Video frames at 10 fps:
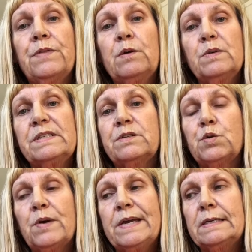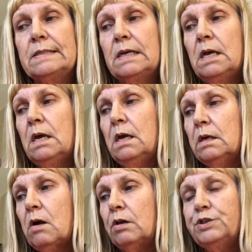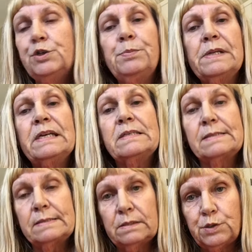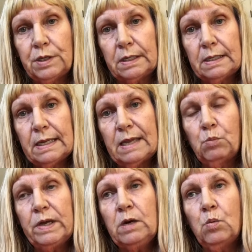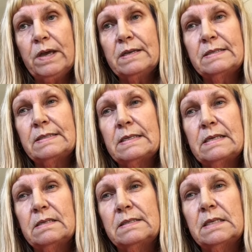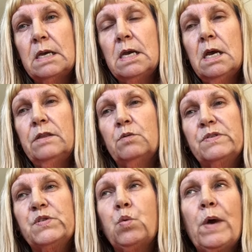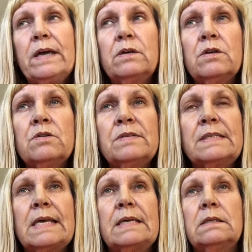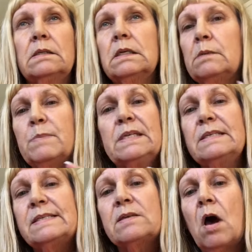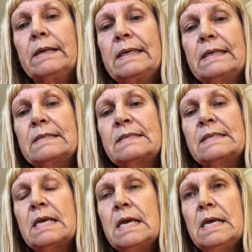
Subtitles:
there was a trend called duplicate stitching. And what it was is there were sweaters and little mini stockings